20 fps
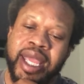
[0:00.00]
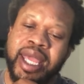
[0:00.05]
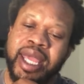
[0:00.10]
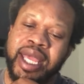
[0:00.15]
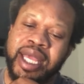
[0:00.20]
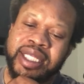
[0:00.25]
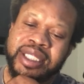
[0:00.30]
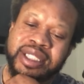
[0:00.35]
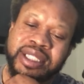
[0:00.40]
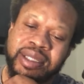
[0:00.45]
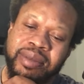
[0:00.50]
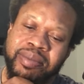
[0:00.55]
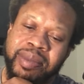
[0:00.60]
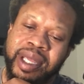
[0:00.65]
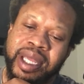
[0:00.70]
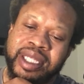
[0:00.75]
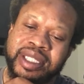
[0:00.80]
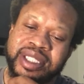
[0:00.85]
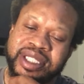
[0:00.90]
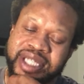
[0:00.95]

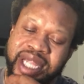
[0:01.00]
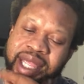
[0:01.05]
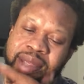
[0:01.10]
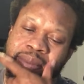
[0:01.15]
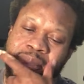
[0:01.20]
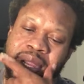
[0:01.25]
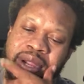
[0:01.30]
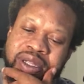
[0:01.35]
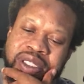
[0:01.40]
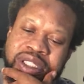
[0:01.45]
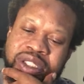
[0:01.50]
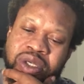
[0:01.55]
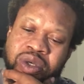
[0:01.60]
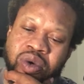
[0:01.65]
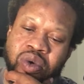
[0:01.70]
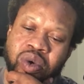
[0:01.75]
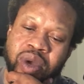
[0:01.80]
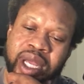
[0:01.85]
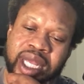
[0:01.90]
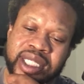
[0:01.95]
SMS St. Mary's
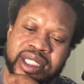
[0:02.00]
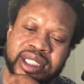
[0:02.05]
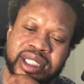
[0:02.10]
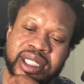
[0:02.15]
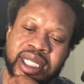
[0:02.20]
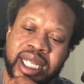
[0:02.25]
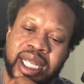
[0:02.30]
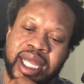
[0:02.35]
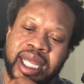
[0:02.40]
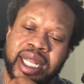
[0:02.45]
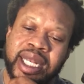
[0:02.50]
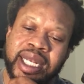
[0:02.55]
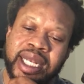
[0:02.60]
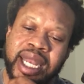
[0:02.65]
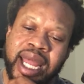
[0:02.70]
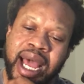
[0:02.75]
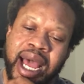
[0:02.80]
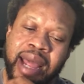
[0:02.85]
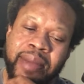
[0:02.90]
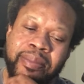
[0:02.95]
School has
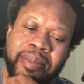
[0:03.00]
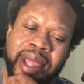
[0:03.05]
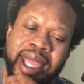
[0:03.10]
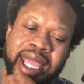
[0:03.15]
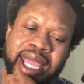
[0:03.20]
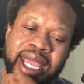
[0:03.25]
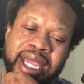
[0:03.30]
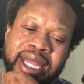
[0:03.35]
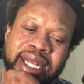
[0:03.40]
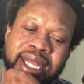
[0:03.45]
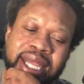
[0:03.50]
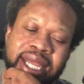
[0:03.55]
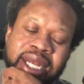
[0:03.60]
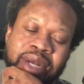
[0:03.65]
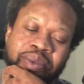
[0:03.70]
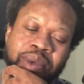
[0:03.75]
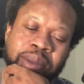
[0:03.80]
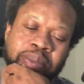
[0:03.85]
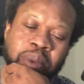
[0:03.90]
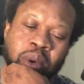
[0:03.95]
not made any
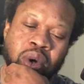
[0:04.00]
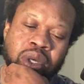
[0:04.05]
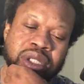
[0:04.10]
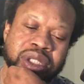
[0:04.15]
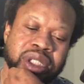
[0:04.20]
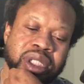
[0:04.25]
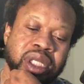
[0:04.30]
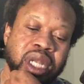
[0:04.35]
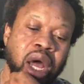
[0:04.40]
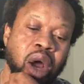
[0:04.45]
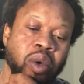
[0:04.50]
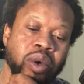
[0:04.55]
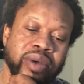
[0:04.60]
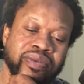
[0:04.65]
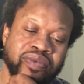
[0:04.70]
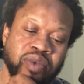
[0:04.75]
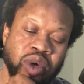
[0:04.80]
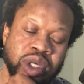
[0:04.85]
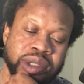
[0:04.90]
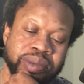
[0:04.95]
reports to law
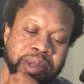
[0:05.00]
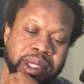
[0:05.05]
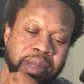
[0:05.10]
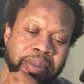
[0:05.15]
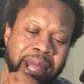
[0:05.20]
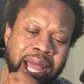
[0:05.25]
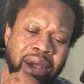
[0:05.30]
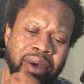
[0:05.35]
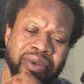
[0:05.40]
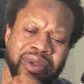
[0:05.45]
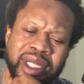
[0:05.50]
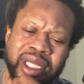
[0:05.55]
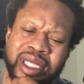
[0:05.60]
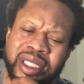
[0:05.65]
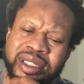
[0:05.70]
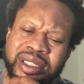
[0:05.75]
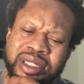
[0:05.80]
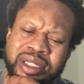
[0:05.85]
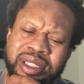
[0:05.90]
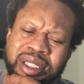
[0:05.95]
enforcement about
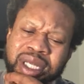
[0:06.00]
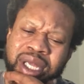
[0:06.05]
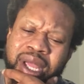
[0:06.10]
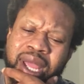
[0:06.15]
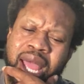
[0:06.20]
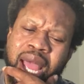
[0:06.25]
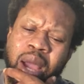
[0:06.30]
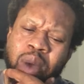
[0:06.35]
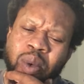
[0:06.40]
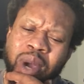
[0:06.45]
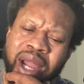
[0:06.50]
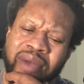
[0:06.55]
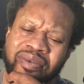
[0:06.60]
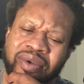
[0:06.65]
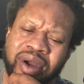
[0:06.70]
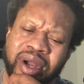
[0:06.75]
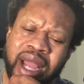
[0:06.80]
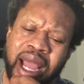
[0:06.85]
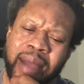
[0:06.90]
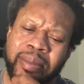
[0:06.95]
this.
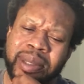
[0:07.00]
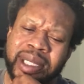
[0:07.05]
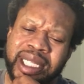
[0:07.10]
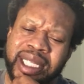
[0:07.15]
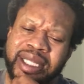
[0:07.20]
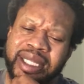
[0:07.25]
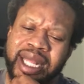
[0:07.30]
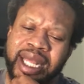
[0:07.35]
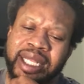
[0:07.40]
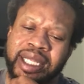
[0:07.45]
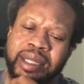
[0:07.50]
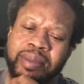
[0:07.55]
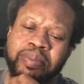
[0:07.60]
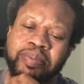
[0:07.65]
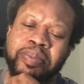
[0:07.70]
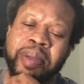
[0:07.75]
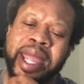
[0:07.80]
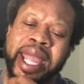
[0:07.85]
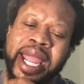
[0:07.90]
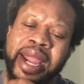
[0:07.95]
However, I believe that the
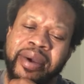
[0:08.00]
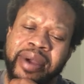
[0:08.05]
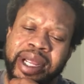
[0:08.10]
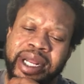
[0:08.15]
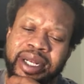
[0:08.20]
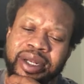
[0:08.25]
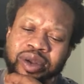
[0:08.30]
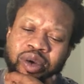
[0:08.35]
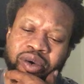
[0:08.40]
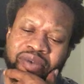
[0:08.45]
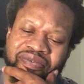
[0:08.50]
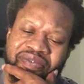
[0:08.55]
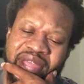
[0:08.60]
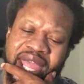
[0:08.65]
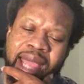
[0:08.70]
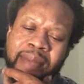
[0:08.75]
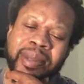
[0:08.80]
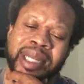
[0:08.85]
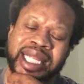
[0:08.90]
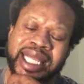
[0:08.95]
parent
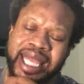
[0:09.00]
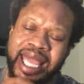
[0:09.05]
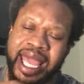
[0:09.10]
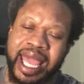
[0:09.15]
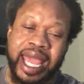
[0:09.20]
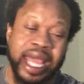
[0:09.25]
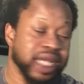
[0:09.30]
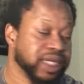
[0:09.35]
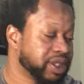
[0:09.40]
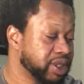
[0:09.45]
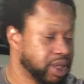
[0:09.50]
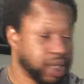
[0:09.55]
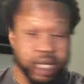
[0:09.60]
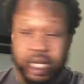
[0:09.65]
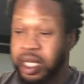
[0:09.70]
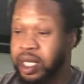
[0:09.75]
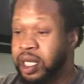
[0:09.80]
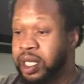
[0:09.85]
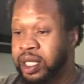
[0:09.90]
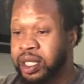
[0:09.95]
family has.
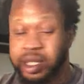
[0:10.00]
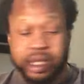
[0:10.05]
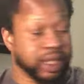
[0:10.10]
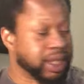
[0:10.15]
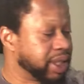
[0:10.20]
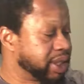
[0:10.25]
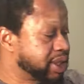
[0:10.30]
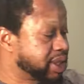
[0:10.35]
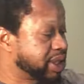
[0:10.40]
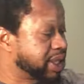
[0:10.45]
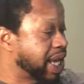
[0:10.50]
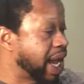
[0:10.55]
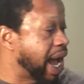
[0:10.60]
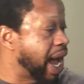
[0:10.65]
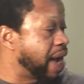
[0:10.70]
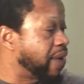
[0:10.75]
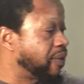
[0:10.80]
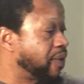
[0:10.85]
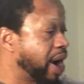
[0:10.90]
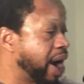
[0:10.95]
This
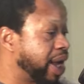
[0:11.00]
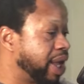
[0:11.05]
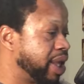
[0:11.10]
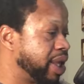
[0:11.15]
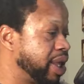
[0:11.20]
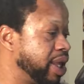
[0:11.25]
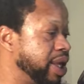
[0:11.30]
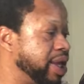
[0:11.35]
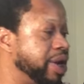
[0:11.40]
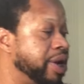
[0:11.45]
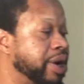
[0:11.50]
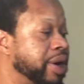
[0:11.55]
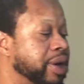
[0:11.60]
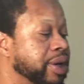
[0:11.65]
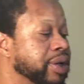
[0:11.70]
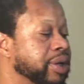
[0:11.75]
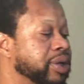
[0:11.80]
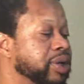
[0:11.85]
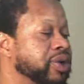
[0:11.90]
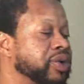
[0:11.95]
guy right here,
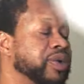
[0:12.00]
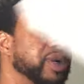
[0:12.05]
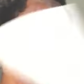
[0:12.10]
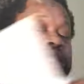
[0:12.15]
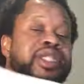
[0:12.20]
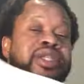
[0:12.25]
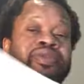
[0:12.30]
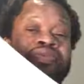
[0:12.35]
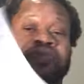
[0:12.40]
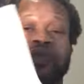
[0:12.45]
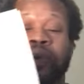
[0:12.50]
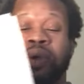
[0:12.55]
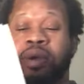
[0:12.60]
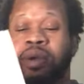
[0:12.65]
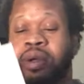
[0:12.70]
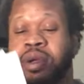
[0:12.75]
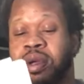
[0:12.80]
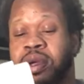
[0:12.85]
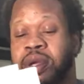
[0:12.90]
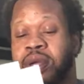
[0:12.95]
Christopher
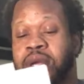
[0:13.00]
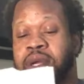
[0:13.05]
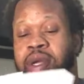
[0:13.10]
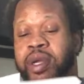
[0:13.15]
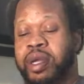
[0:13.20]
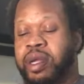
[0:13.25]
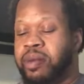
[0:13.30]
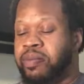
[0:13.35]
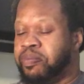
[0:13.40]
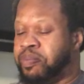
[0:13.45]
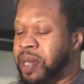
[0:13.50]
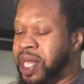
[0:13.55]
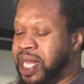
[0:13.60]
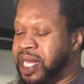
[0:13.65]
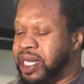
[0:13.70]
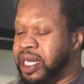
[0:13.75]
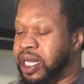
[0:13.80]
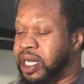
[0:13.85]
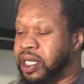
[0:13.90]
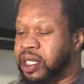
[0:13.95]

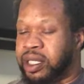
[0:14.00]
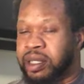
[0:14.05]
Peter.